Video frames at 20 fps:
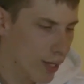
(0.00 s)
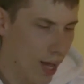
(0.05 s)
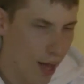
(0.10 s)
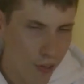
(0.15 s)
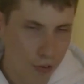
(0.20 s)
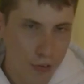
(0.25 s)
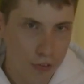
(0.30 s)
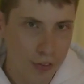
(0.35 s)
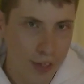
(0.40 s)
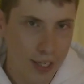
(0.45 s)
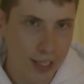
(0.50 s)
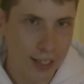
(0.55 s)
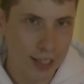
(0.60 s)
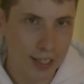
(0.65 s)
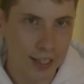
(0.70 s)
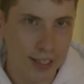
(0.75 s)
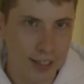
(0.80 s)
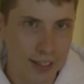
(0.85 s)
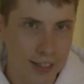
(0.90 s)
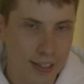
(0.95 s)
other
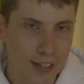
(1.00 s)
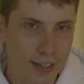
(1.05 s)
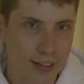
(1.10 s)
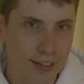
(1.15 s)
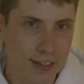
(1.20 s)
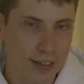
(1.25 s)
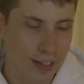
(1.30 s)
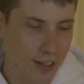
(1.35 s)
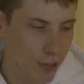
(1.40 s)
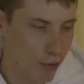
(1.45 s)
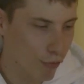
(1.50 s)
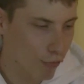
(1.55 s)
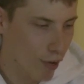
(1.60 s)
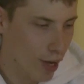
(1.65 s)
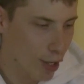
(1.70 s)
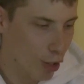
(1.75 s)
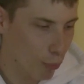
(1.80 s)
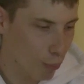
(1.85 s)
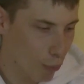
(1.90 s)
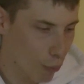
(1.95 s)
thing, then the
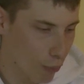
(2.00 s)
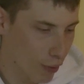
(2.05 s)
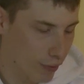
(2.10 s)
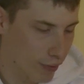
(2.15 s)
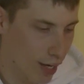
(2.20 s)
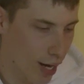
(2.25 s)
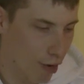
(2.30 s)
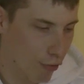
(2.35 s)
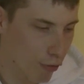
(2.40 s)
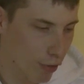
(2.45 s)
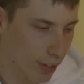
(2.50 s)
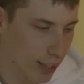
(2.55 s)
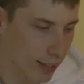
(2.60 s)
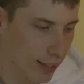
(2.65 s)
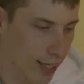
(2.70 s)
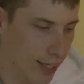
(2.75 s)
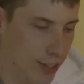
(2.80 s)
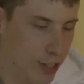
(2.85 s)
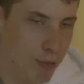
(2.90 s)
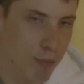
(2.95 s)
final point that I really
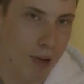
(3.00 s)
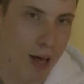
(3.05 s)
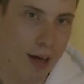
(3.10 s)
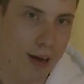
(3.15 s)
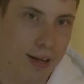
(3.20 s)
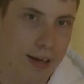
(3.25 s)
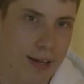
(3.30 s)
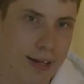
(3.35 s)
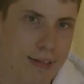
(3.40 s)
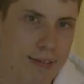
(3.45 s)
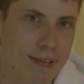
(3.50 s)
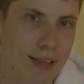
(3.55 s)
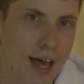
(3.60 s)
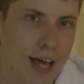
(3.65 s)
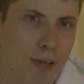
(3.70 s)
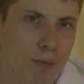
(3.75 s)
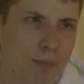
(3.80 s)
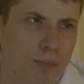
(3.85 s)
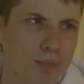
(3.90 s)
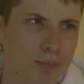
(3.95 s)
liked about it is
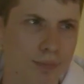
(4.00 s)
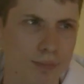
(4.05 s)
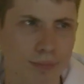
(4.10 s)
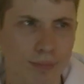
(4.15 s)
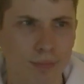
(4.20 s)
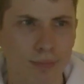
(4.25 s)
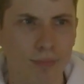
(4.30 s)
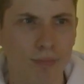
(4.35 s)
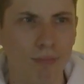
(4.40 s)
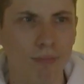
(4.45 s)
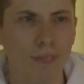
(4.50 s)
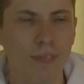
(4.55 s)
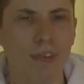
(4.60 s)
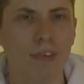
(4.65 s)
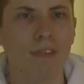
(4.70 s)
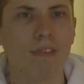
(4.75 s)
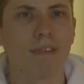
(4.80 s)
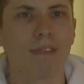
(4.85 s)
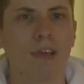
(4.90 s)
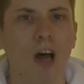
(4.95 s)
that
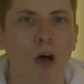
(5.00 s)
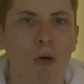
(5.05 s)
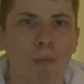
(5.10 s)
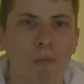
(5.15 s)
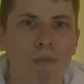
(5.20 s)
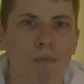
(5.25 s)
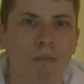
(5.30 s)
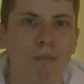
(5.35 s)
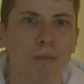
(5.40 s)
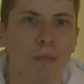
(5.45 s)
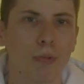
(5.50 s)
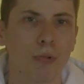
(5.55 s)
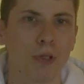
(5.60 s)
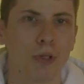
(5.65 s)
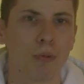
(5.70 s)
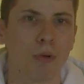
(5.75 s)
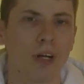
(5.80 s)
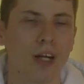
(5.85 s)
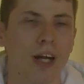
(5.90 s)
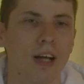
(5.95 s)
some
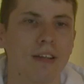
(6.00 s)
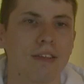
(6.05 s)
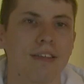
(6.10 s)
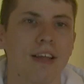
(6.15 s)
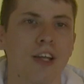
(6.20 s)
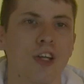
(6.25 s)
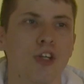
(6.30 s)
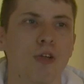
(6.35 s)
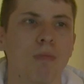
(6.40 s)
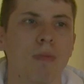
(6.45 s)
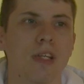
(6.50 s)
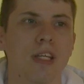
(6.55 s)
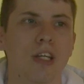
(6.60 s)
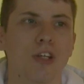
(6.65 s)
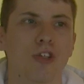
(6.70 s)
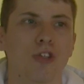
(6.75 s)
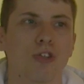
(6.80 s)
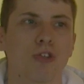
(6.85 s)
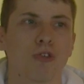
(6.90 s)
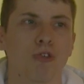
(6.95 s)
pre-workouts tend to be
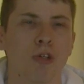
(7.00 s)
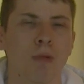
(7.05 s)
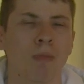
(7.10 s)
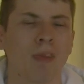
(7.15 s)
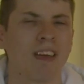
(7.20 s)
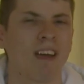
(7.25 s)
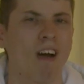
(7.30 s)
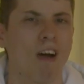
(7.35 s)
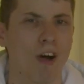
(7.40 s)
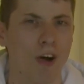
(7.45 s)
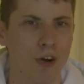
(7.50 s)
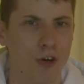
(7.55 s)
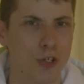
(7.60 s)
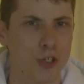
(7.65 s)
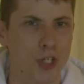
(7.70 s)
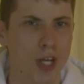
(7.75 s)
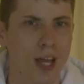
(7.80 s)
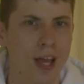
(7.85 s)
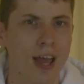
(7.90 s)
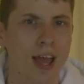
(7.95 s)
extremely
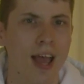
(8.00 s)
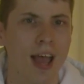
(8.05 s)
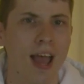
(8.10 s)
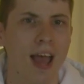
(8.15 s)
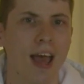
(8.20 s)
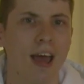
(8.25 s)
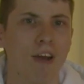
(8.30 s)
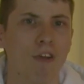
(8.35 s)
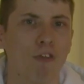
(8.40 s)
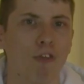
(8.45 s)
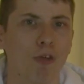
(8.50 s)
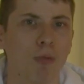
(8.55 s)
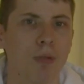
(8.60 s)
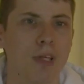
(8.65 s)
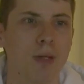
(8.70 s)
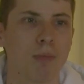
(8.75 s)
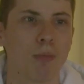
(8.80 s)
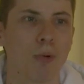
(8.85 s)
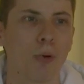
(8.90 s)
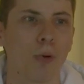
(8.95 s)
harsh, and for
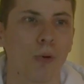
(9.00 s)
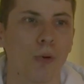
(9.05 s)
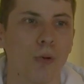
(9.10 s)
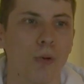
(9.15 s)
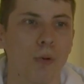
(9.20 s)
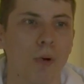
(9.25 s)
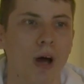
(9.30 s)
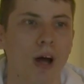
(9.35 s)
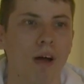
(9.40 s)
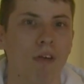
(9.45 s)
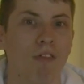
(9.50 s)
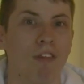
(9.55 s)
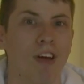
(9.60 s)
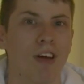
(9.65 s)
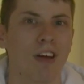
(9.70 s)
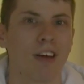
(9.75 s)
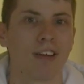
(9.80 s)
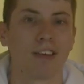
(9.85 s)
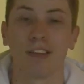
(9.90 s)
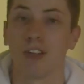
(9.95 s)
people who are
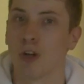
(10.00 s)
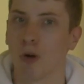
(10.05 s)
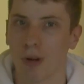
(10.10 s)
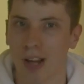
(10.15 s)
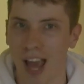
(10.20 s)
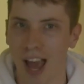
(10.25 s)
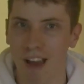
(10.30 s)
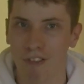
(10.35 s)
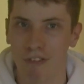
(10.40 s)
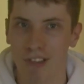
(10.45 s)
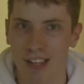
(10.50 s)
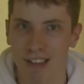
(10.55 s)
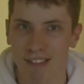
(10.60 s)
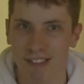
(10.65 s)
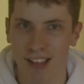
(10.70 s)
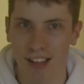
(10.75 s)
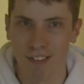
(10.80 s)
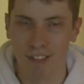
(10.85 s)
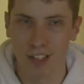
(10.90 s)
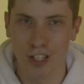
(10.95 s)
very, you know, caffeine
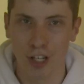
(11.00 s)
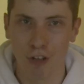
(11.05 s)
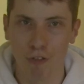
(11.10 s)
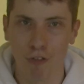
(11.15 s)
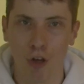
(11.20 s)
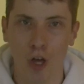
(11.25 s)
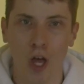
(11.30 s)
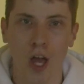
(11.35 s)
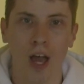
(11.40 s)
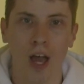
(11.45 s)
sensitive,